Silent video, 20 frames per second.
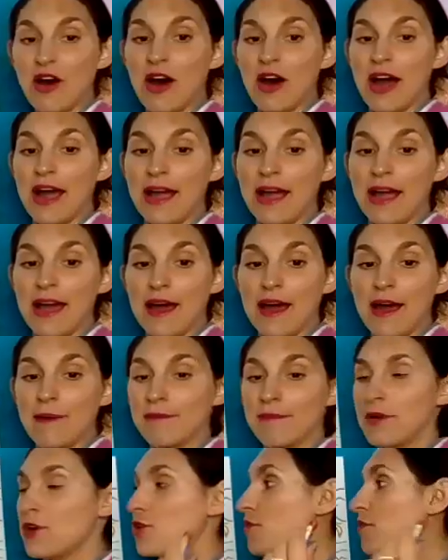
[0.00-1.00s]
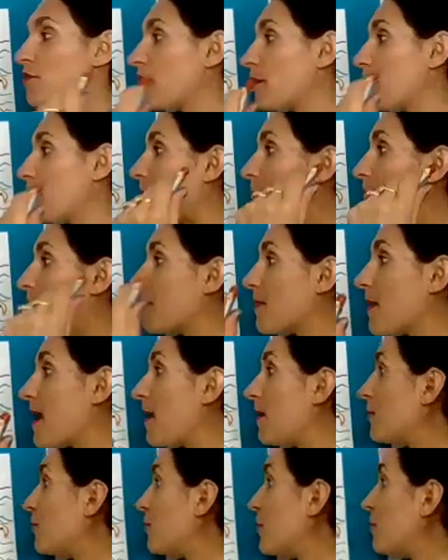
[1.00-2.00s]
I am using my
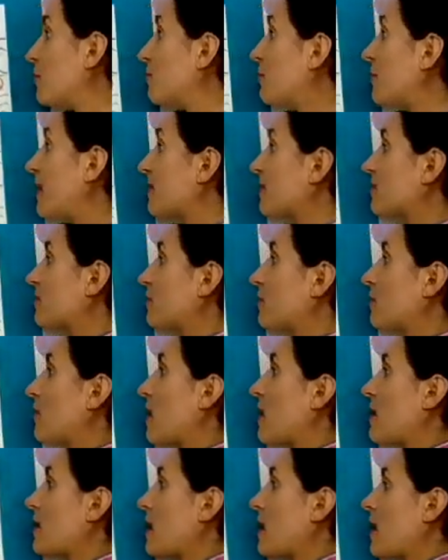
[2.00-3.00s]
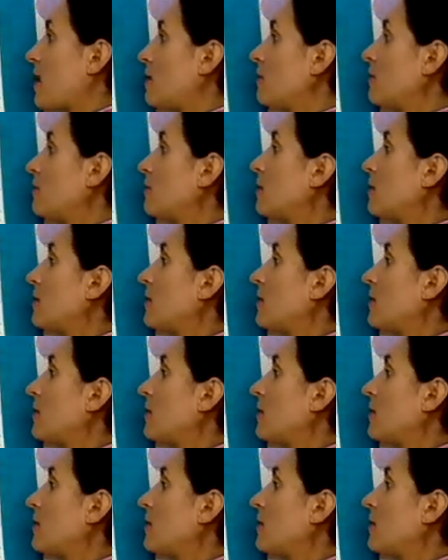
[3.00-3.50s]
brown oil pastel right now,